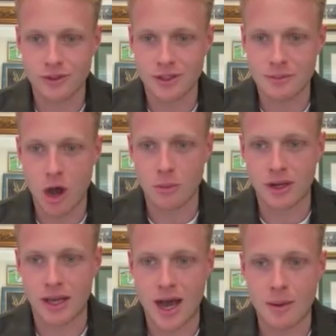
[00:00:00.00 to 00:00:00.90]
the
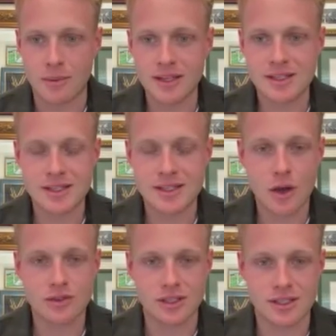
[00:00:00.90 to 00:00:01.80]
Melbourne Cup, it
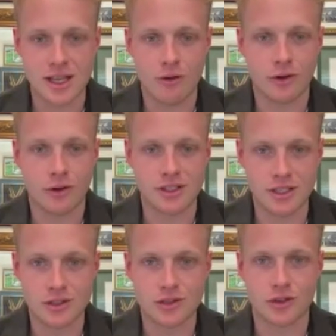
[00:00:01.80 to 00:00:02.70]
sells itself on its
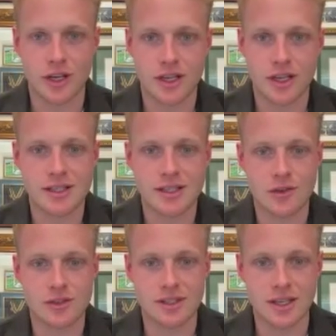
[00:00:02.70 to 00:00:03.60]
history, it
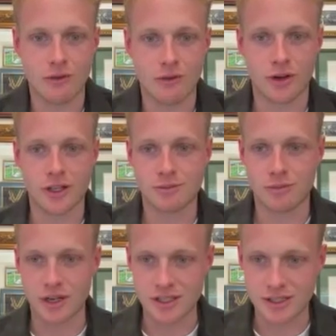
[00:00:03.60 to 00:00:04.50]
sells itself on its
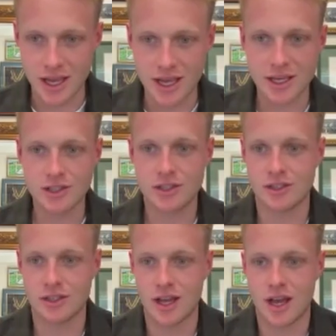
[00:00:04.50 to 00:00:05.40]

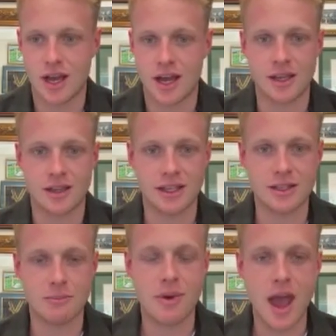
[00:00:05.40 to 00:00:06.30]
prestige, and it's a
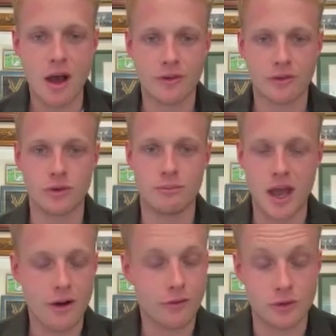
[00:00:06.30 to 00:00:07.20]

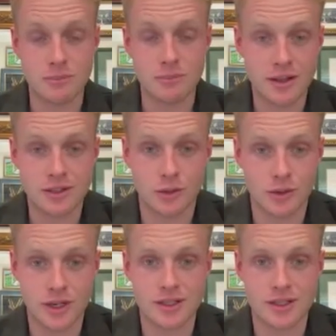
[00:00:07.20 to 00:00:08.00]
powerful spectacle in